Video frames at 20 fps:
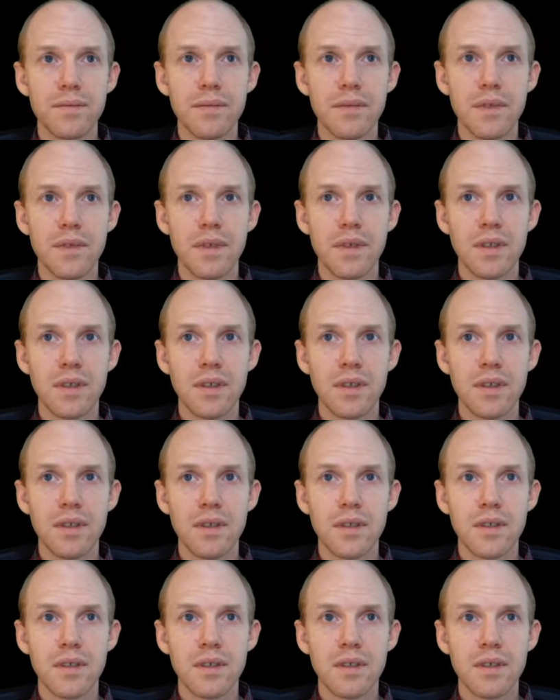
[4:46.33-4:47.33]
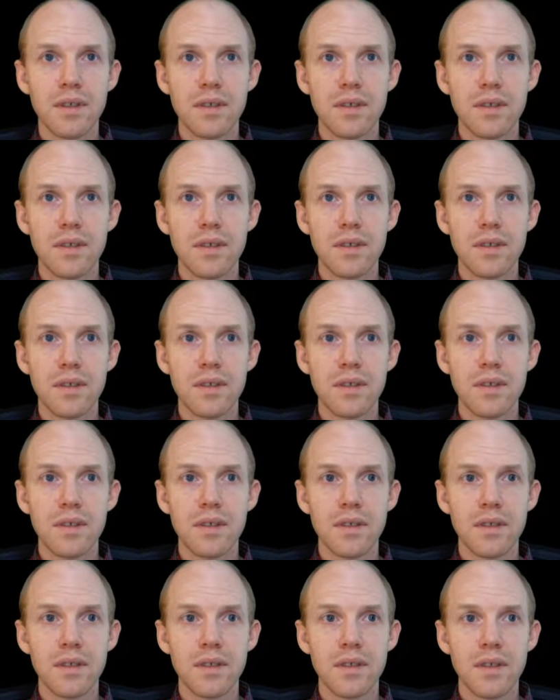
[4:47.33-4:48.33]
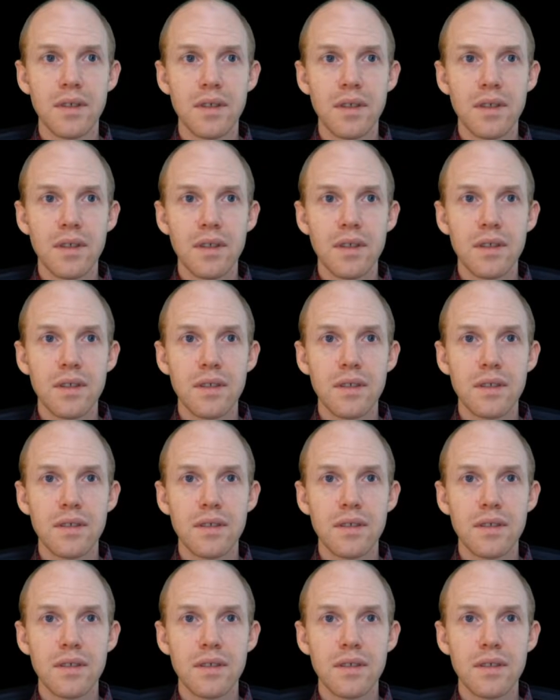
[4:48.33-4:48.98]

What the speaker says: No one is speaking in this clip.